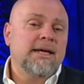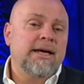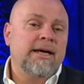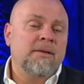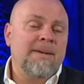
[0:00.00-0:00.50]

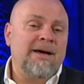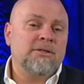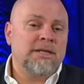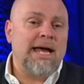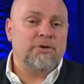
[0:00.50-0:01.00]
uh,
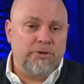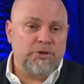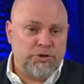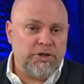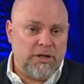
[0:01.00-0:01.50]
about non
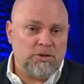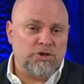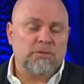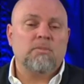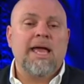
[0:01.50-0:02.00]
Christian
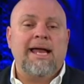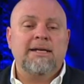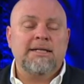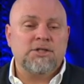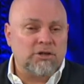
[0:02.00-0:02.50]
culture and
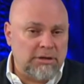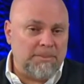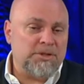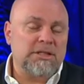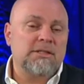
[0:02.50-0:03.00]
its
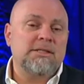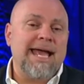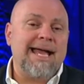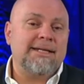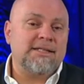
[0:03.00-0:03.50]
corruptions
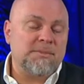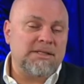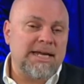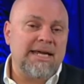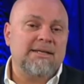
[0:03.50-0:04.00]
and its
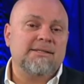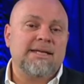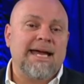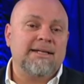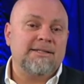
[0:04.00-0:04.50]
mistakes
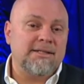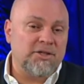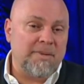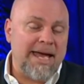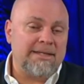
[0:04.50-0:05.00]
and its
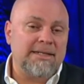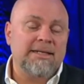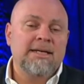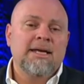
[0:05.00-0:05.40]
inhumanity.